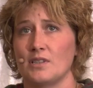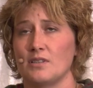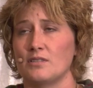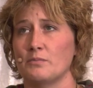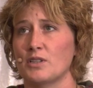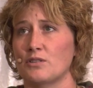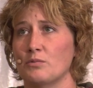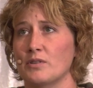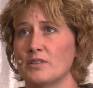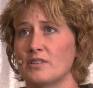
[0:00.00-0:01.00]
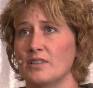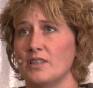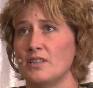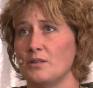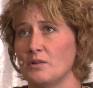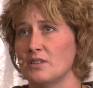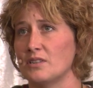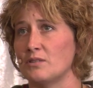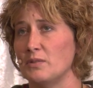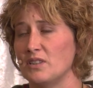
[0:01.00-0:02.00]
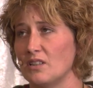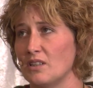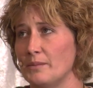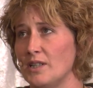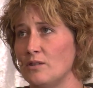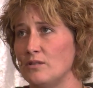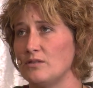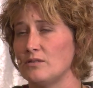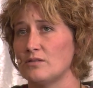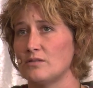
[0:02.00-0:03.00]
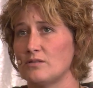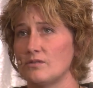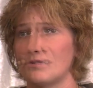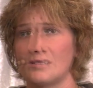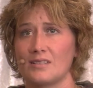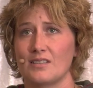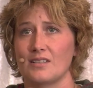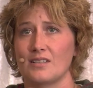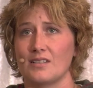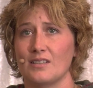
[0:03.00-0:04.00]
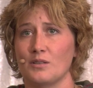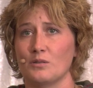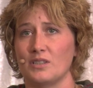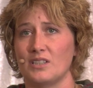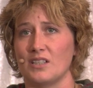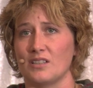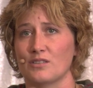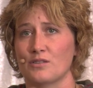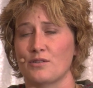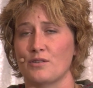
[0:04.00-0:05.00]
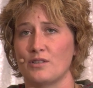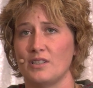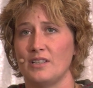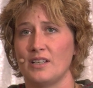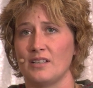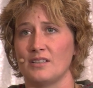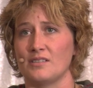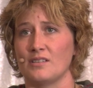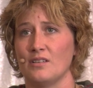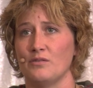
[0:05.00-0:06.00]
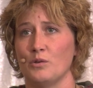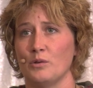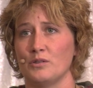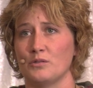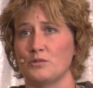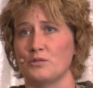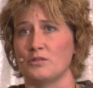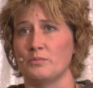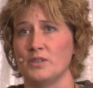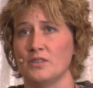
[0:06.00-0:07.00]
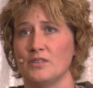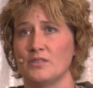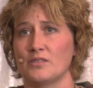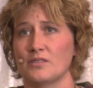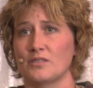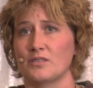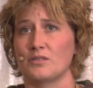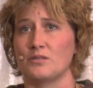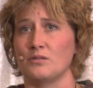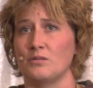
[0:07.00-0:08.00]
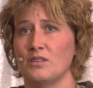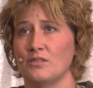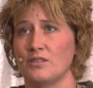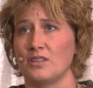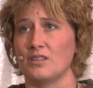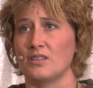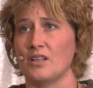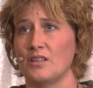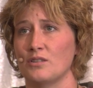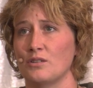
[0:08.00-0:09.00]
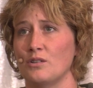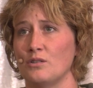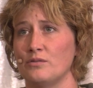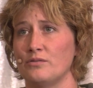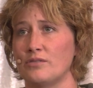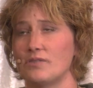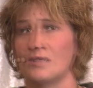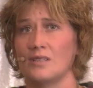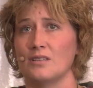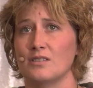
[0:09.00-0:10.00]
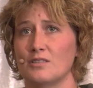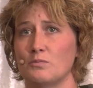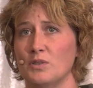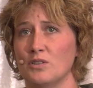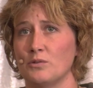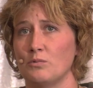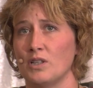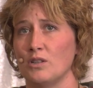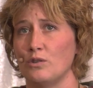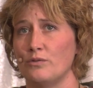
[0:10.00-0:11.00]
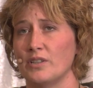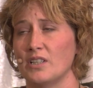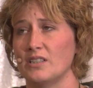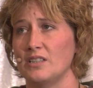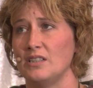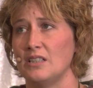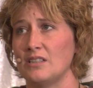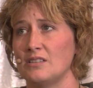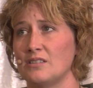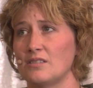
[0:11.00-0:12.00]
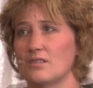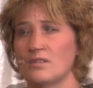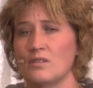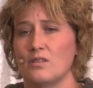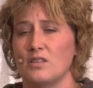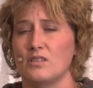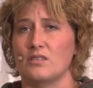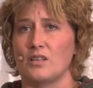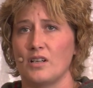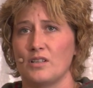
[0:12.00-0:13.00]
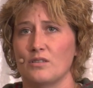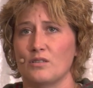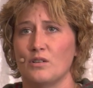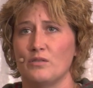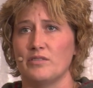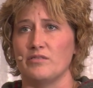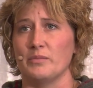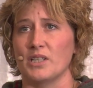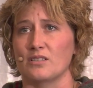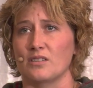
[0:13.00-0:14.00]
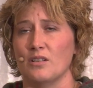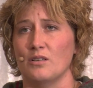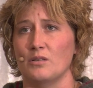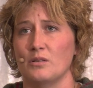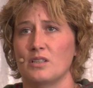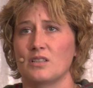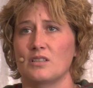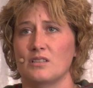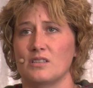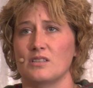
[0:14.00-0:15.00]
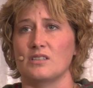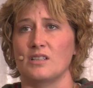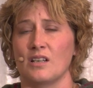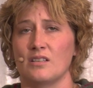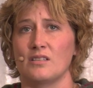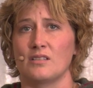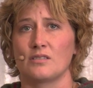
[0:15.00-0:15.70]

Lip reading: It is much worse than anyone is speaking about. It only takes 30 days of oil to spill to kill the entire Gulf, and it spilt well over 90 days. The entire Gulf of Mexico is dead.